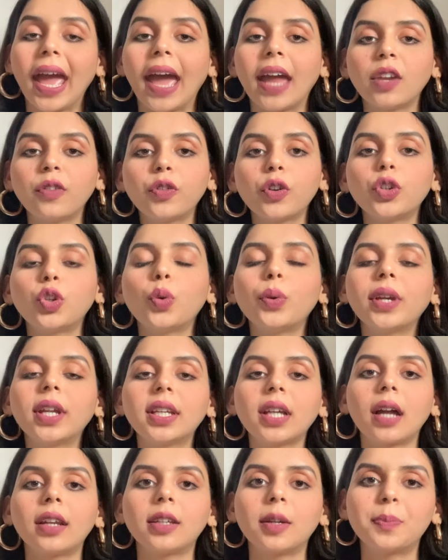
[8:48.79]
And if you're doing it
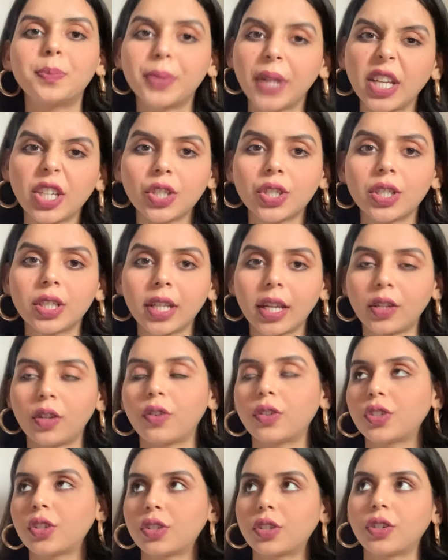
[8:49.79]
under pressure and
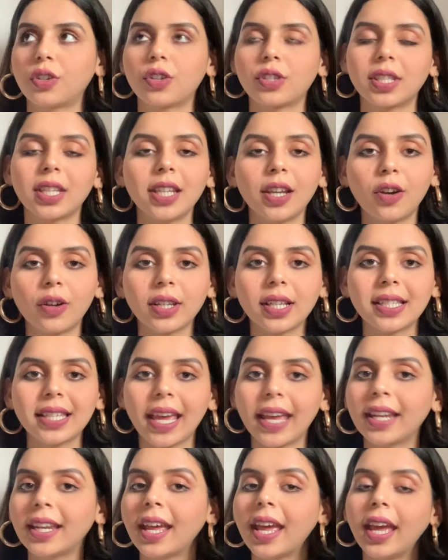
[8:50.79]
you're just sitting on its
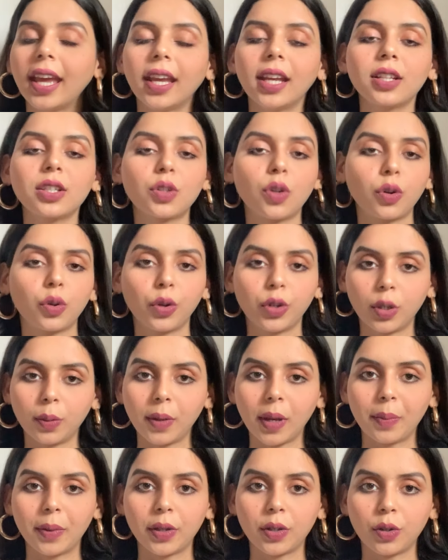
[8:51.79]
head, it's not going to be
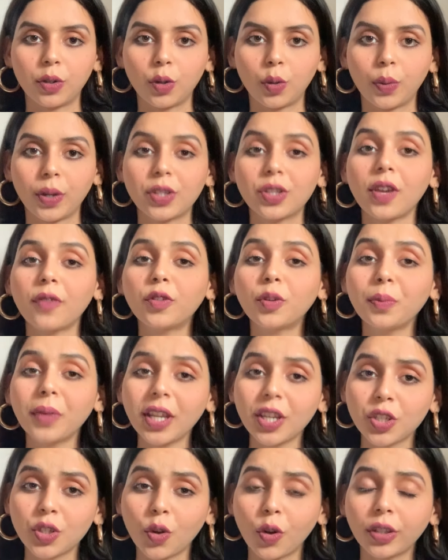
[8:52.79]
able to do it. So you have to
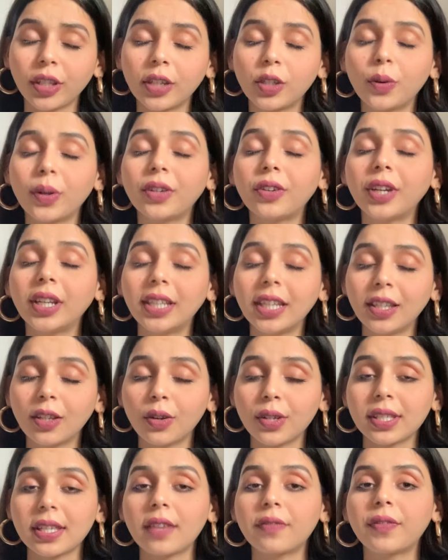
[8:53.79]
make sure that you are treating
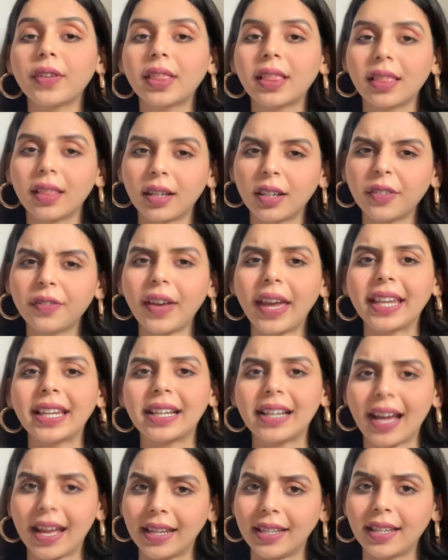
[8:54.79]
yourself with love and
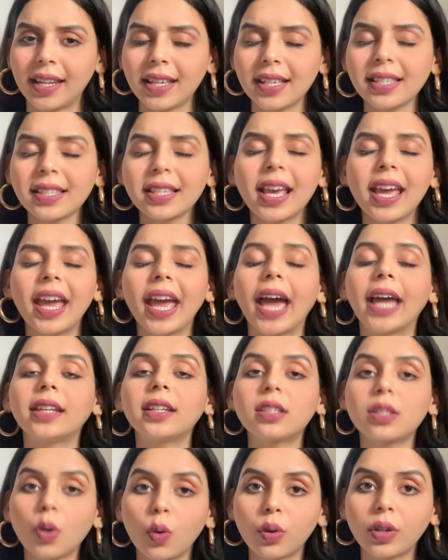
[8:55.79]
kindness, and
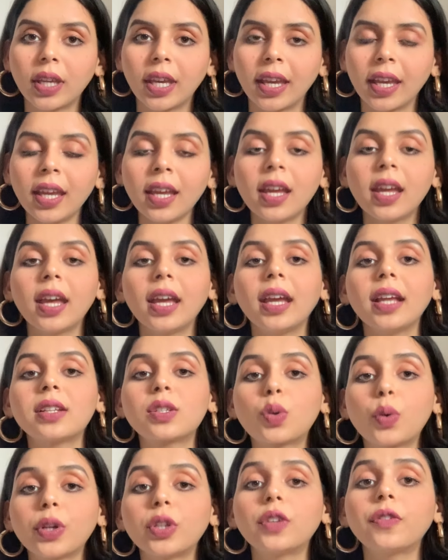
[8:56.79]
it's okay, it's
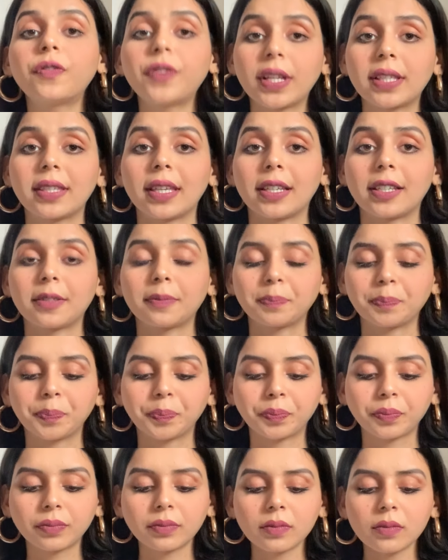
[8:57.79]
going to fix it.
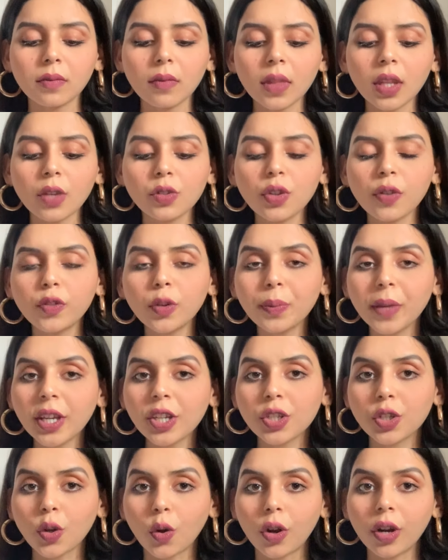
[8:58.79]
So you have to make
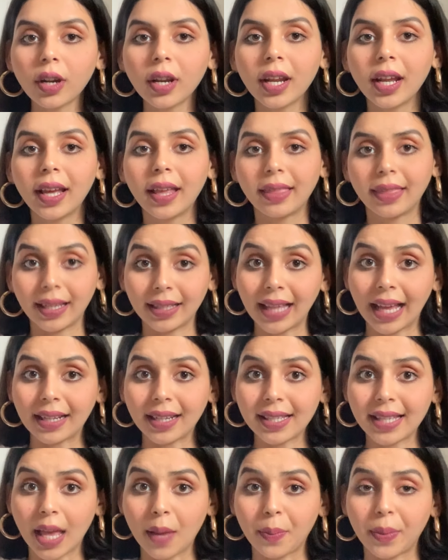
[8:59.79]
sure that that
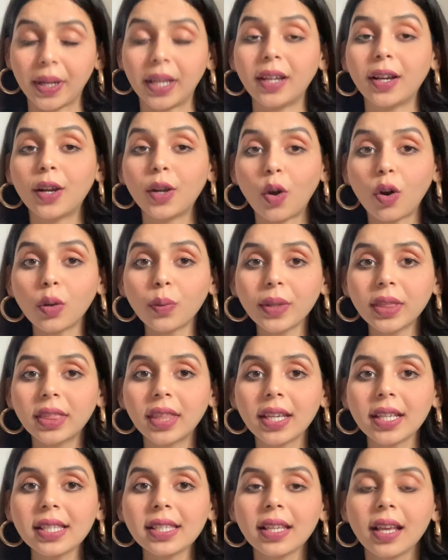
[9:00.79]
is happening. Along with
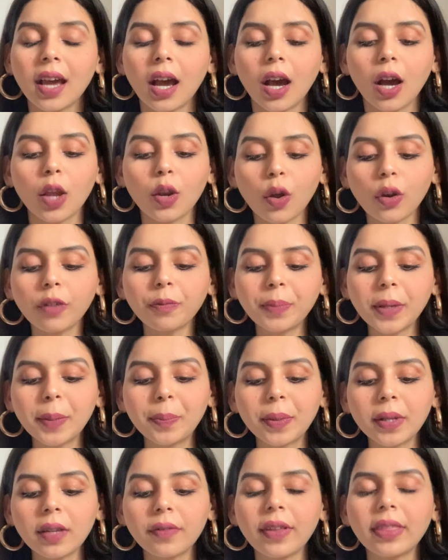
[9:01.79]
this, a lot of
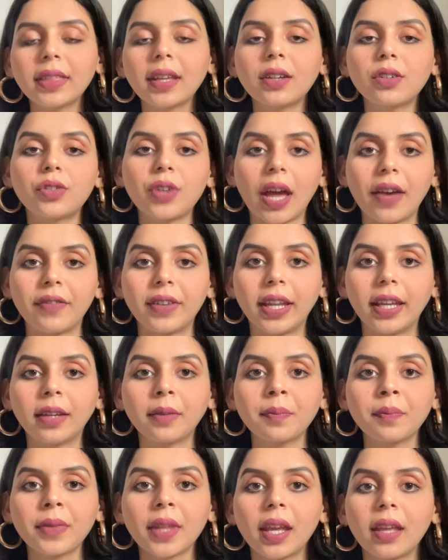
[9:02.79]
people, when they are traveling,
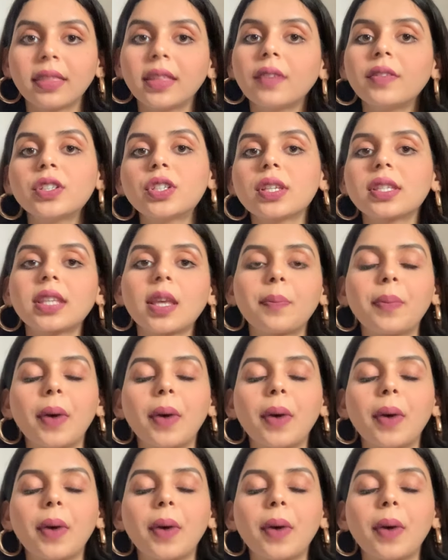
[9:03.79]
they will just skip